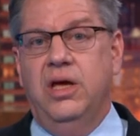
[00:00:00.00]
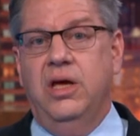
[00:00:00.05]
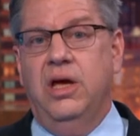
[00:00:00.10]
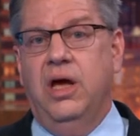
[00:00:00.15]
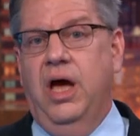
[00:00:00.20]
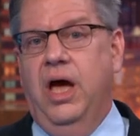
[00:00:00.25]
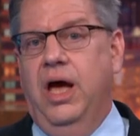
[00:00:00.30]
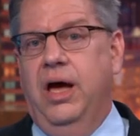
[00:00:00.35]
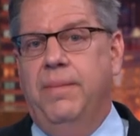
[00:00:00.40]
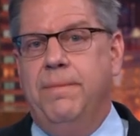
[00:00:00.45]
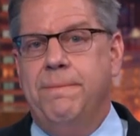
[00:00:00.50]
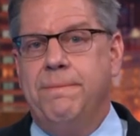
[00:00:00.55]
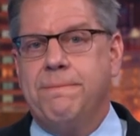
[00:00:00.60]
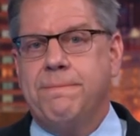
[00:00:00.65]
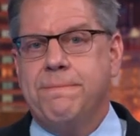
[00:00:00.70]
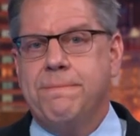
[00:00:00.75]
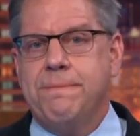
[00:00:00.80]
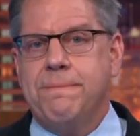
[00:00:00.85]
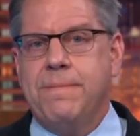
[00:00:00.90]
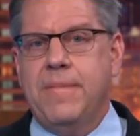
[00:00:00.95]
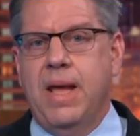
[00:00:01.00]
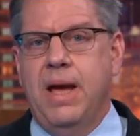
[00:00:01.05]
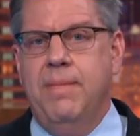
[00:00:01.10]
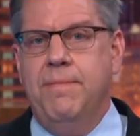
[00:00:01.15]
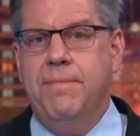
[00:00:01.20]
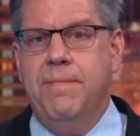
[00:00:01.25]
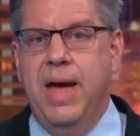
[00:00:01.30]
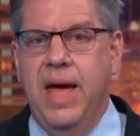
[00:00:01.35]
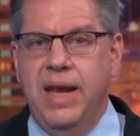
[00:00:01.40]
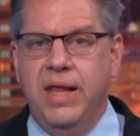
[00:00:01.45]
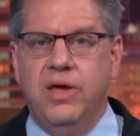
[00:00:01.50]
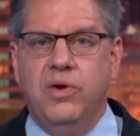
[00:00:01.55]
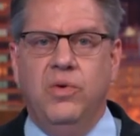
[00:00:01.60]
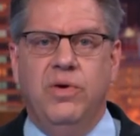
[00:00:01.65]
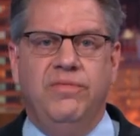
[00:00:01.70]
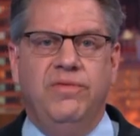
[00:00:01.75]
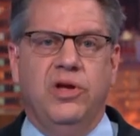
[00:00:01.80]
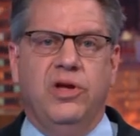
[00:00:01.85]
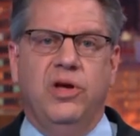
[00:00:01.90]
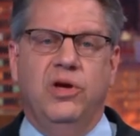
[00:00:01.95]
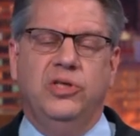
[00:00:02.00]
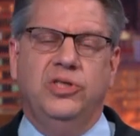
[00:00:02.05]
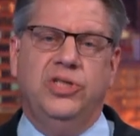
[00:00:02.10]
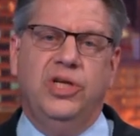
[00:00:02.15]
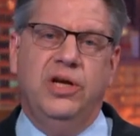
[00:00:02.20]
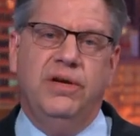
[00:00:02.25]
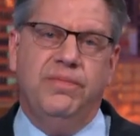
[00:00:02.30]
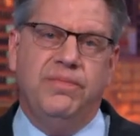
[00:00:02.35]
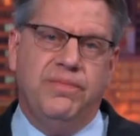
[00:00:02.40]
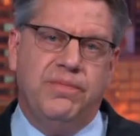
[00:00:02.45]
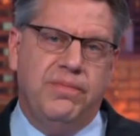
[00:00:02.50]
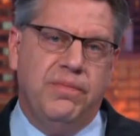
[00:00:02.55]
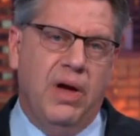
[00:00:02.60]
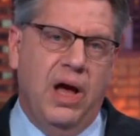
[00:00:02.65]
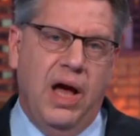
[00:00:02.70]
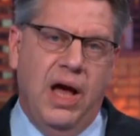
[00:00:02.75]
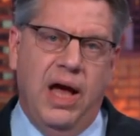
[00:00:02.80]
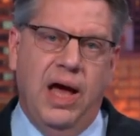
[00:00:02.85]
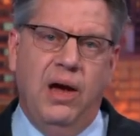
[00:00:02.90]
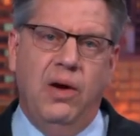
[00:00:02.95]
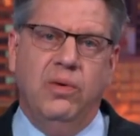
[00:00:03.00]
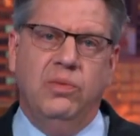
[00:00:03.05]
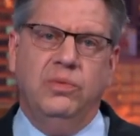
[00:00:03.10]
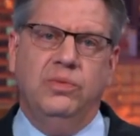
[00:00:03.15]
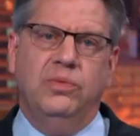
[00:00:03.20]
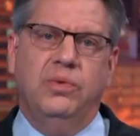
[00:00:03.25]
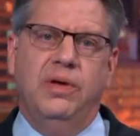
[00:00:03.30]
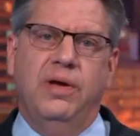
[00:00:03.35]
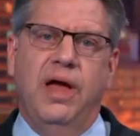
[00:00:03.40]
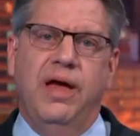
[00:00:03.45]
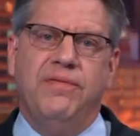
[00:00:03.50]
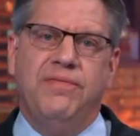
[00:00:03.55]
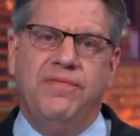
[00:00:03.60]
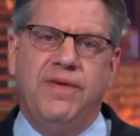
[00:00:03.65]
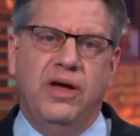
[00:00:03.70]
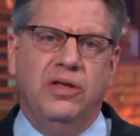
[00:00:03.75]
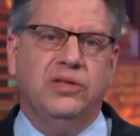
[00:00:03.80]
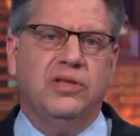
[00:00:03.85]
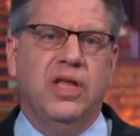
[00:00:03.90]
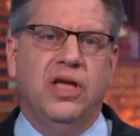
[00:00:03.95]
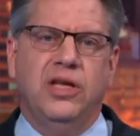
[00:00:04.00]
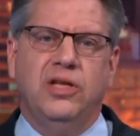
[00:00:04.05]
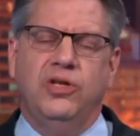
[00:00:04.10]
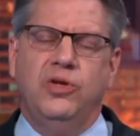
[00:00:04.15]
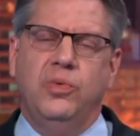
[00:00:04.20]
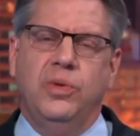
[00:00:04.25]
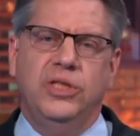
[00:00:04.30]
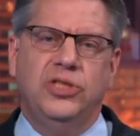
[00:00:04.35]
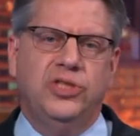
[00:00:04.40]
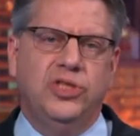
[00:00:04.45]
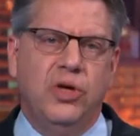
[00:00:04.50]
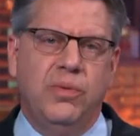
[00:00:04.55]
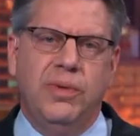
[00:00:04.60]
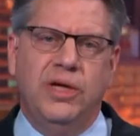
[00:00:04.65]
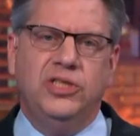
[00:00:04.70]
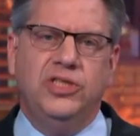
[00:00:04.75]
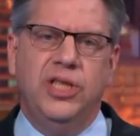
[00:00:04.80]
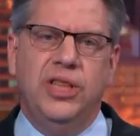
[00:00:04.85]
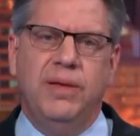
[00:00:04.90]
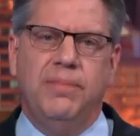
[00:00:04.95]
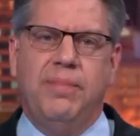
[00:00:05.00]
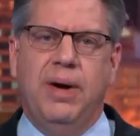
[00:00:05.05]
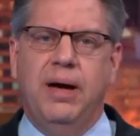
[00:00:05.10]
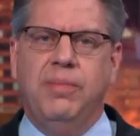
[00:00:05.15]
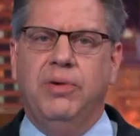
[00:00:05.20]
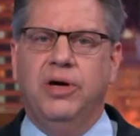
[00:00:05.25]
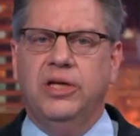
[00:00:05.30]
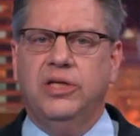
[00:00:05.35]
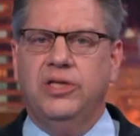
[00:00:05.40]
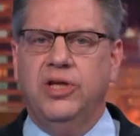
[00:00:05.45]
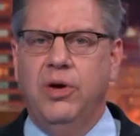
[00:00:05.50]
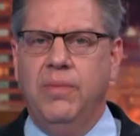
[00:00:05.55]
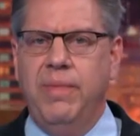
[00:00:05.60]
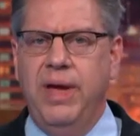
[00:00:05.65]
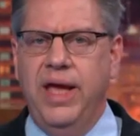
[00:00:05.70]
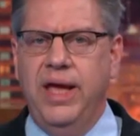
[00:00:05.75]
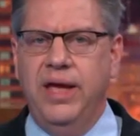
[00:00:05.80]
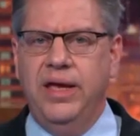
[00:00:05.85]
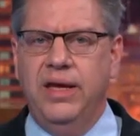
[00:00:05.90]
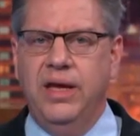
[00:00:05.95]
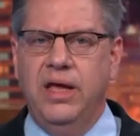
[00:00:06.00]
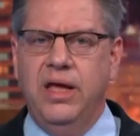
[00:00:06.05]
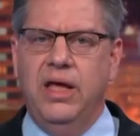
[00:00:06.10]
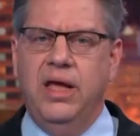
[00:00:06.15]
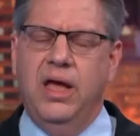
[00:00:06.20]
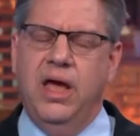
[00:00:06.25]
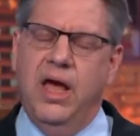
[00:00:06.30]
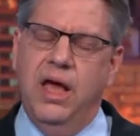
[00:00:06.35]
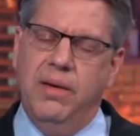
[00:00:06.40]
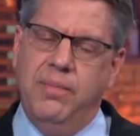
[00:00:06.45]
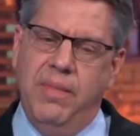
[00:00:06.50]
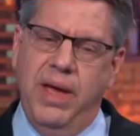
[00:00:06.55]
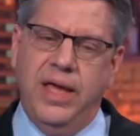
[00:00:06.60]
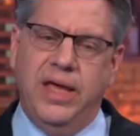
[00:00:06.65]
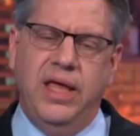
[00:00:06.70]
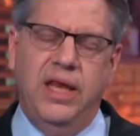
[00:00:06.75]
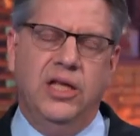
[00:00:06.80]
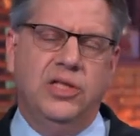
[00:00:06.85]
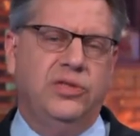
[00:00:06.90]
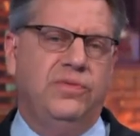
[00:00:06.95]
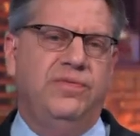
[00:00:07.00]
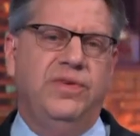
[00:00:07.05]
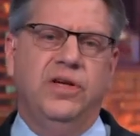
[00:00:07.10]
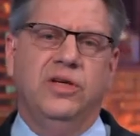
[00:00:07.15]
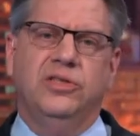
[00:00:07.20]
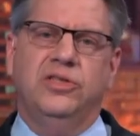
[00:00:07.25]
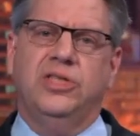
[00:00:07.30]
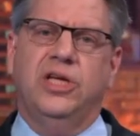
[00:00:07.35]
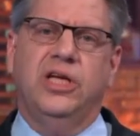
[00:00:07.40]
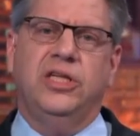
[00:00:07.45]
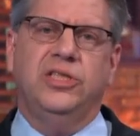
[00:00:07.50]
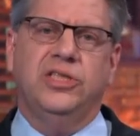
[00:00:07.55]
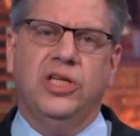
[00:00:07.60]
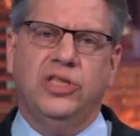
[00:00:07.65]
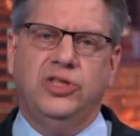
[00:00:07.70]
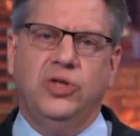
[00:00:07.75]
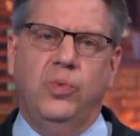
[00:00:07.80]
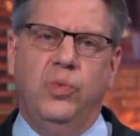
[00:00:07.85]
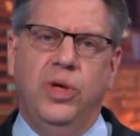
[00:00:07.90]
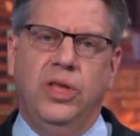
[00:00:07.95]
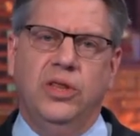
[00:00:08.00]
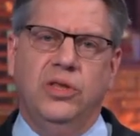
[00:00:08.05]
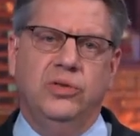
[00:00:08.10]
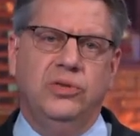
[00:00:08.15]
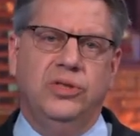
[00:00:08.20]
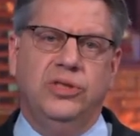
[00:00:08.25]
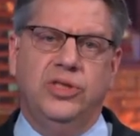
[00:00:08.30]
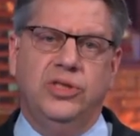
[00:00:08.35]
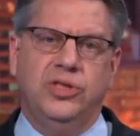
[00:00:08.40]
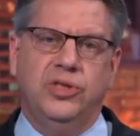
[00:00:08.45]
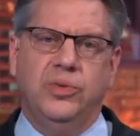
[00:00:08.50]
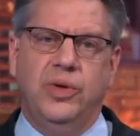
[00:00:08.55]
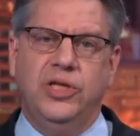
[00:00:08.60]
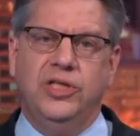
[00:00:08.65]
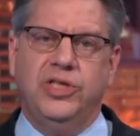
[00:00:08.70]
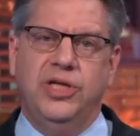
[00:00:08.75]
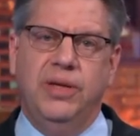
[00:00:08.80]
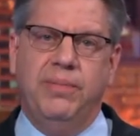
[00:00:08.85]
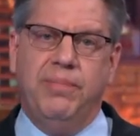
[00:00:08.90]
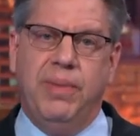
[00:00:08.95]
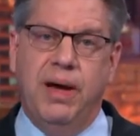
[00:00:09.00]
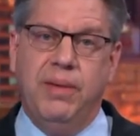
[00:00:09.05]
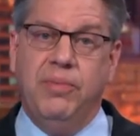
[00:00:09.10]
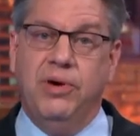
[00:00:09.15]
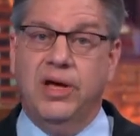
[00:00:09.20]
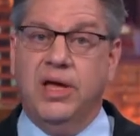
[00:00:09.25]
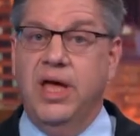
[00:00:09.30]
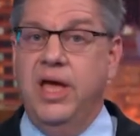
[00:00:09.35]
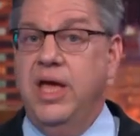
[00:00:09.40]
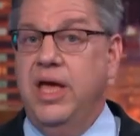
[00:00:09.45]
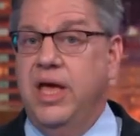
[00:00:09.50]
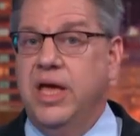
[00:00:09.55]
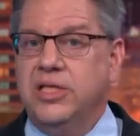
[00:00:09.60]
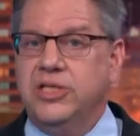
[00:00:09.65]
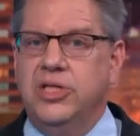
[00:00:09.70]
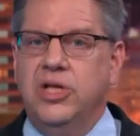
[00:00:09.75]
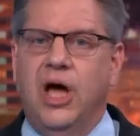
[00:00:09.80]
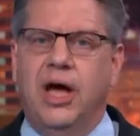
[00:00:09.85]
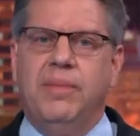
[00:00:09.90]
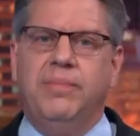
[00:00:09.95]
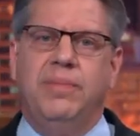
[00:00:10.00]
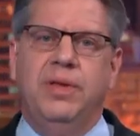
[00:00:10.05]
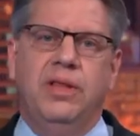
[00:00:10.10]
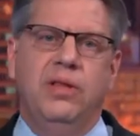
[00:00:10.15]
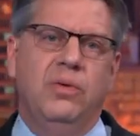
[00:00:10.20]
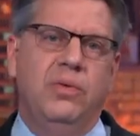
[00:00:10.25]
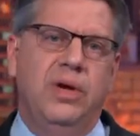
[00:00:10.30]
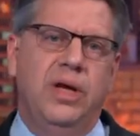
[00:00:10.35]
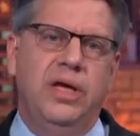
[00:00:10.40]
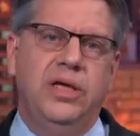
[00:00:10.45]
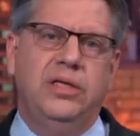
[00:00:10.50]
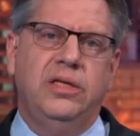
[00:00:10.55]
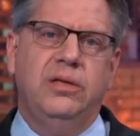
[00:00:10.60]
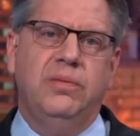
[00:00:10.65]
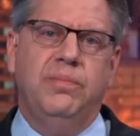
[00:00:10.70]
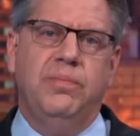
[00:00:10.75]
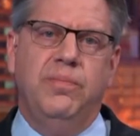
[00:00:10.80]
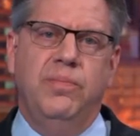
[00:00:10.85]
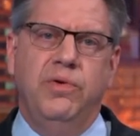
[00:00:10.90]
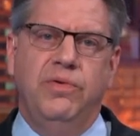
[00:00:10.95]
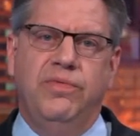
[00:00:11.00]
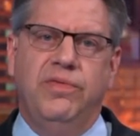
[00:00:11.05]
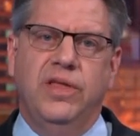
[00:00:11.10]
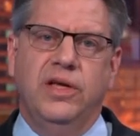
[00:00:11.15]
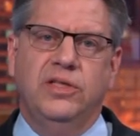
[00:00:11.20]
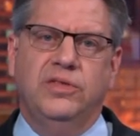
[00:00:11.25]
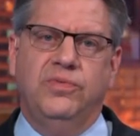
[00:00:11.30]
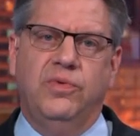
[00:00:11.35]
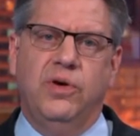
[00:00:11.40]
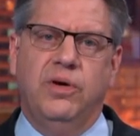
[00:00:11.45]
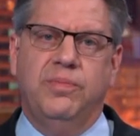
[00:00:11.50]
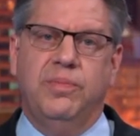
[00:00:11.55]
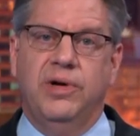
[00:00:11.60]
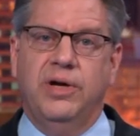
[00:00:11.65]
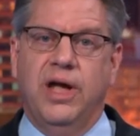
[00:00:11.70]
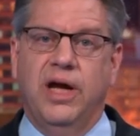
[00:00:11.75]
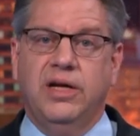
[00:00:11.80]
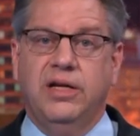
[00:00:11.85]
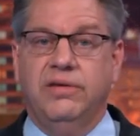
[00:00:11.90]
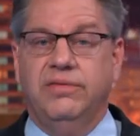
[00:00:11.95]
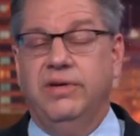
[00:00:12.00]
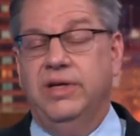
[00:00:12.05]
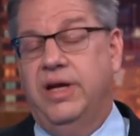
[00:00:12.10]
Um, many who have negotiated uh, have felt that doing so much in the public domain and making it feel like such a win-lose situation in public has not been the way to move things forward productively.